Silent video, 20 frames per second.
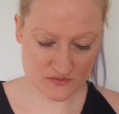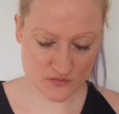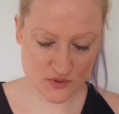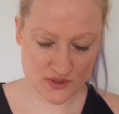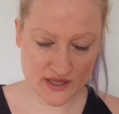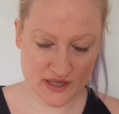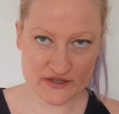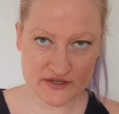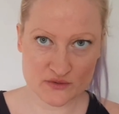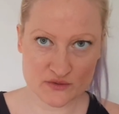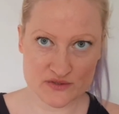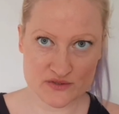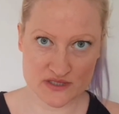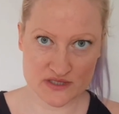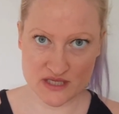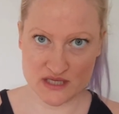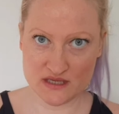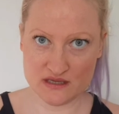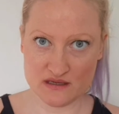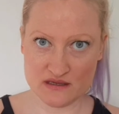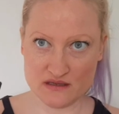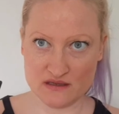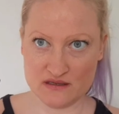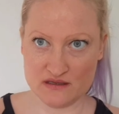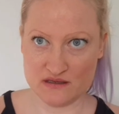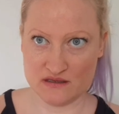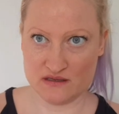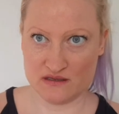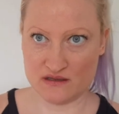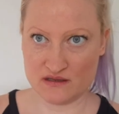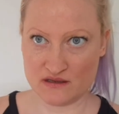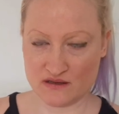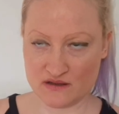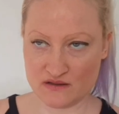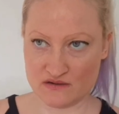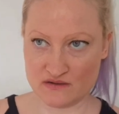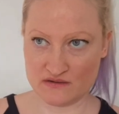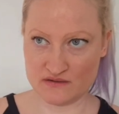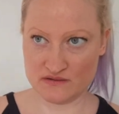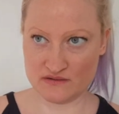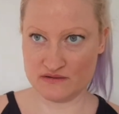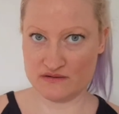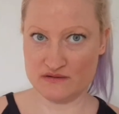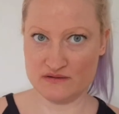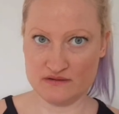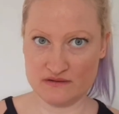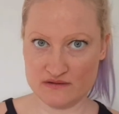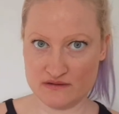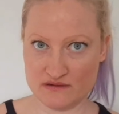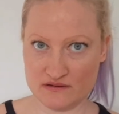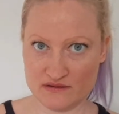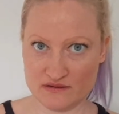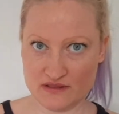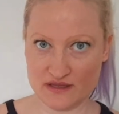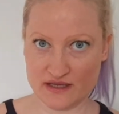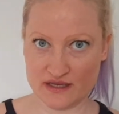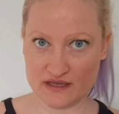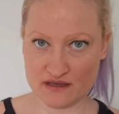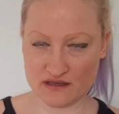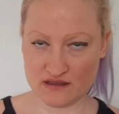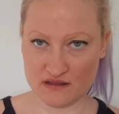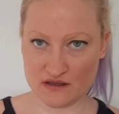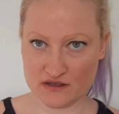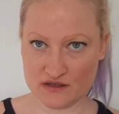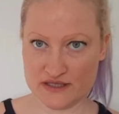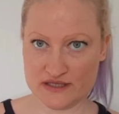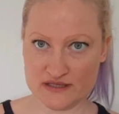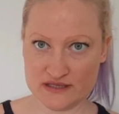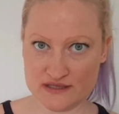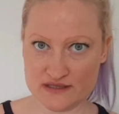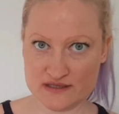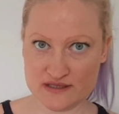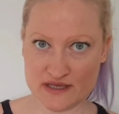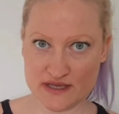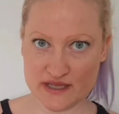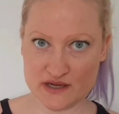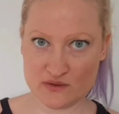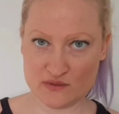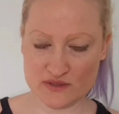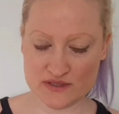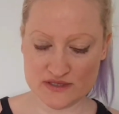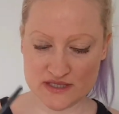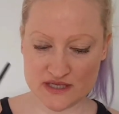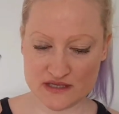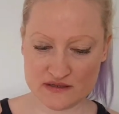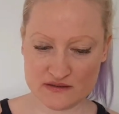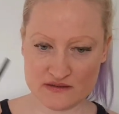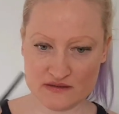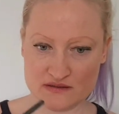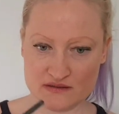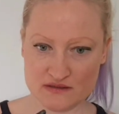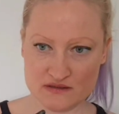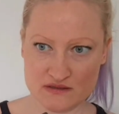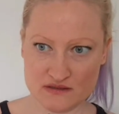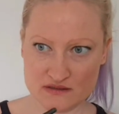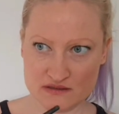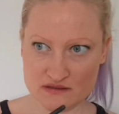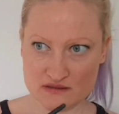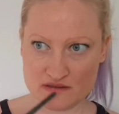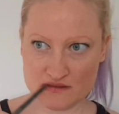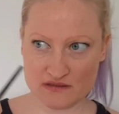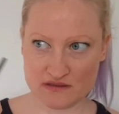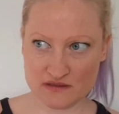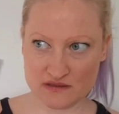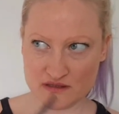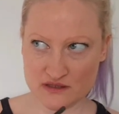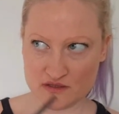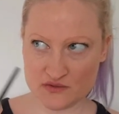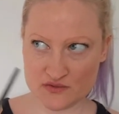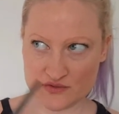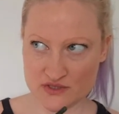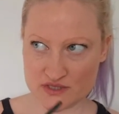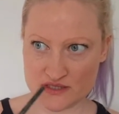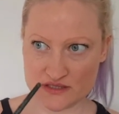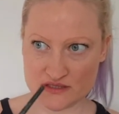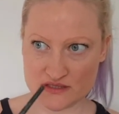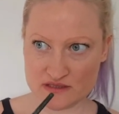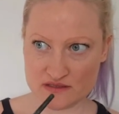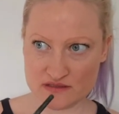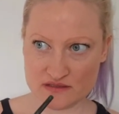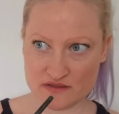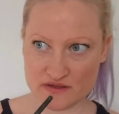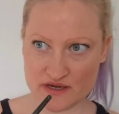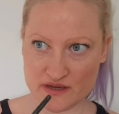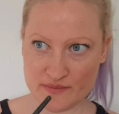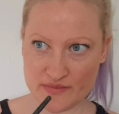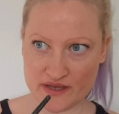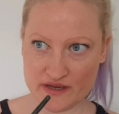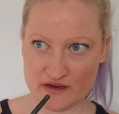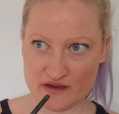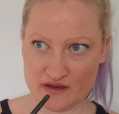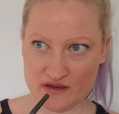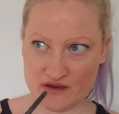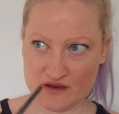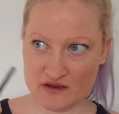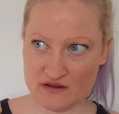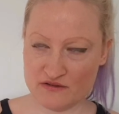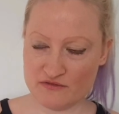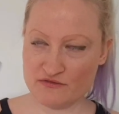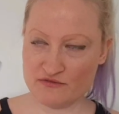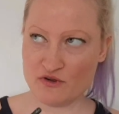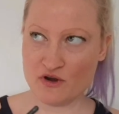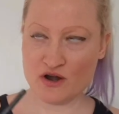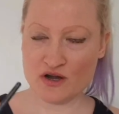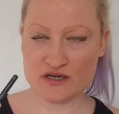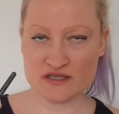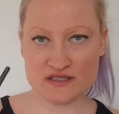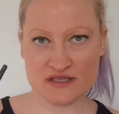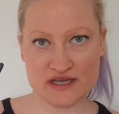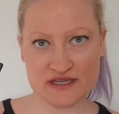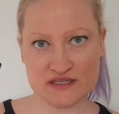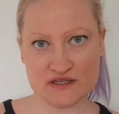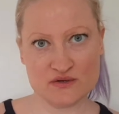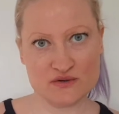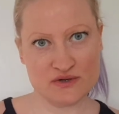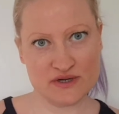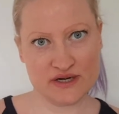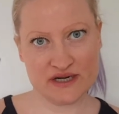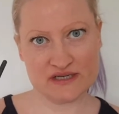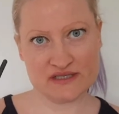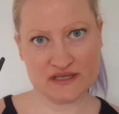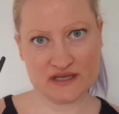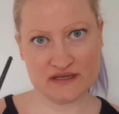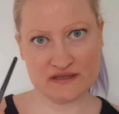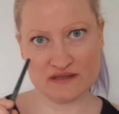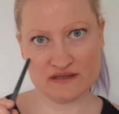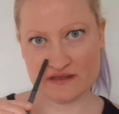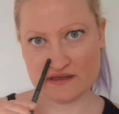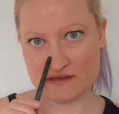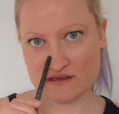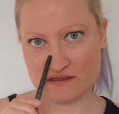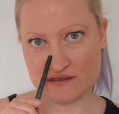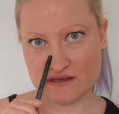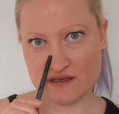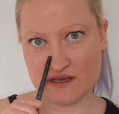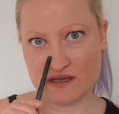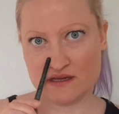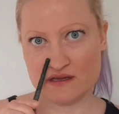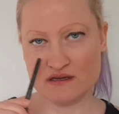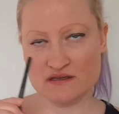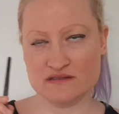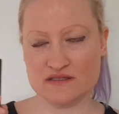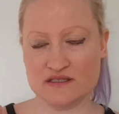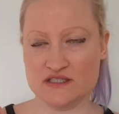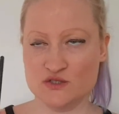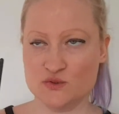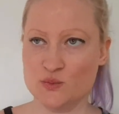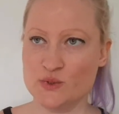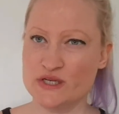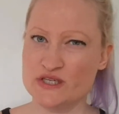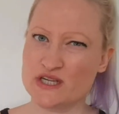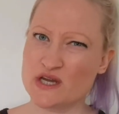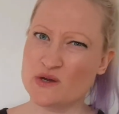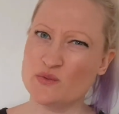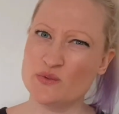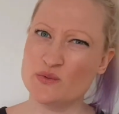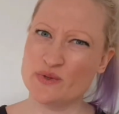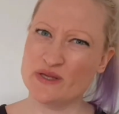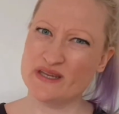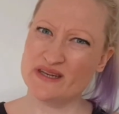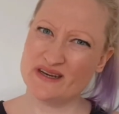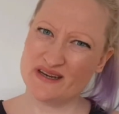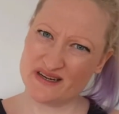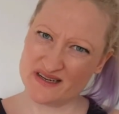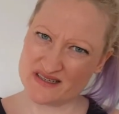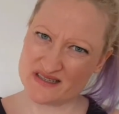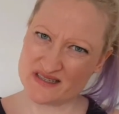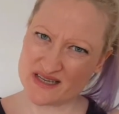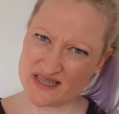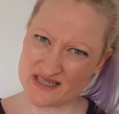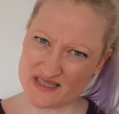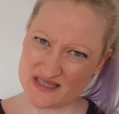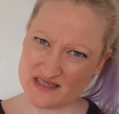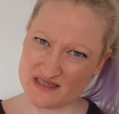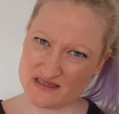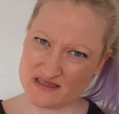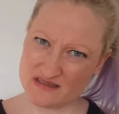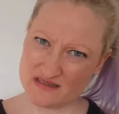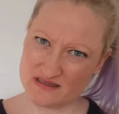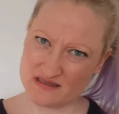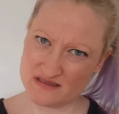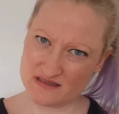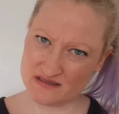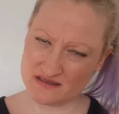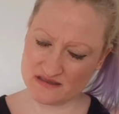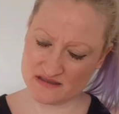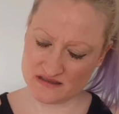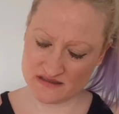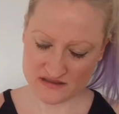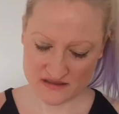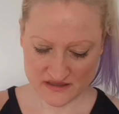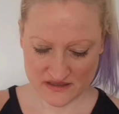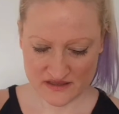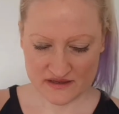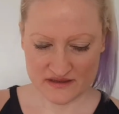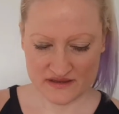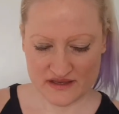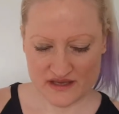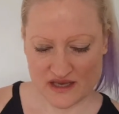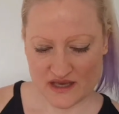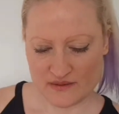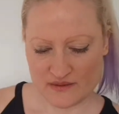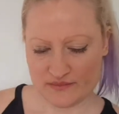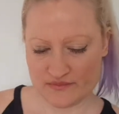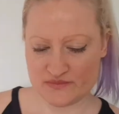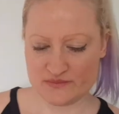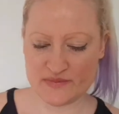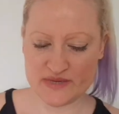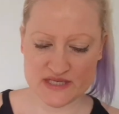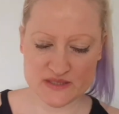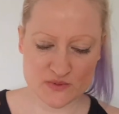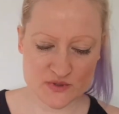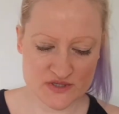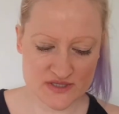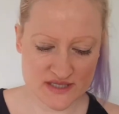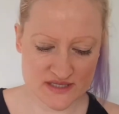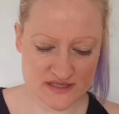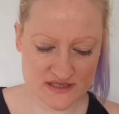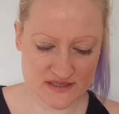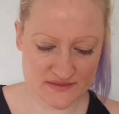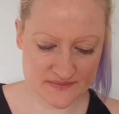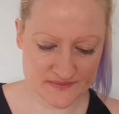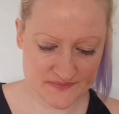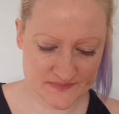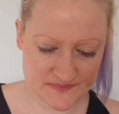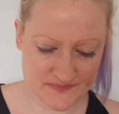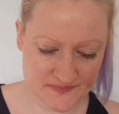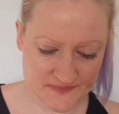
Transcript: Well, I don't see like a long distance. I can only see in close distance. Or am I farsighted or nearsighted then? Because in Swedish, I would be nearsighted. Yeah, makes more sense.